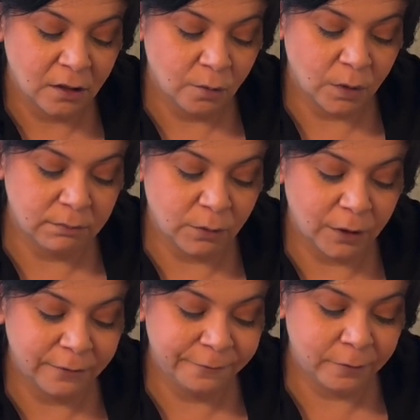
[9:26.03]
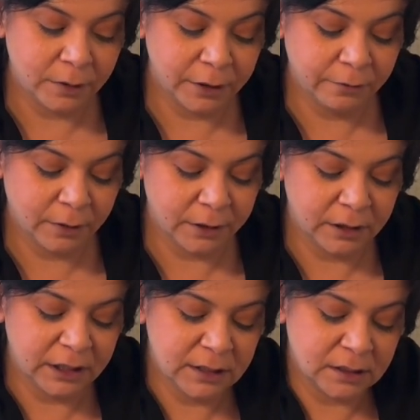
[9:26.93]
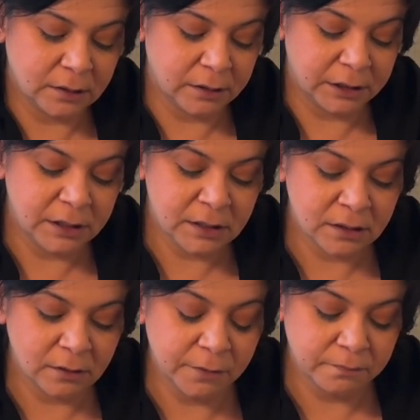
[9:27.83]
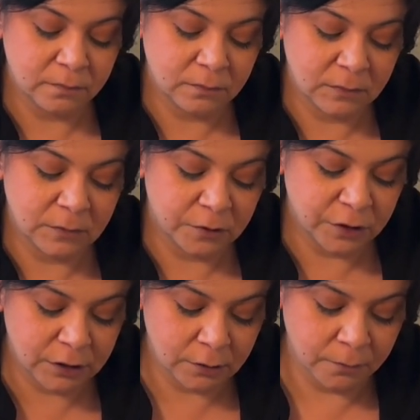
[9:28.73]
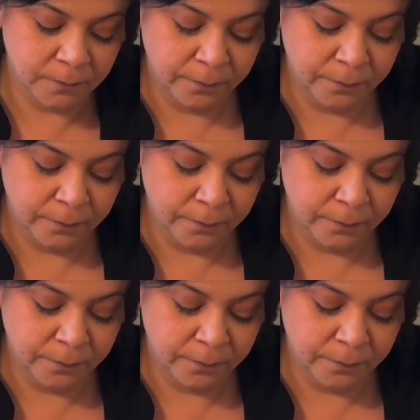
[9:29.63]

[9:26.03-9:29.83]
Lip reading: One more for Aquarius. There it is. Oh, there's 2.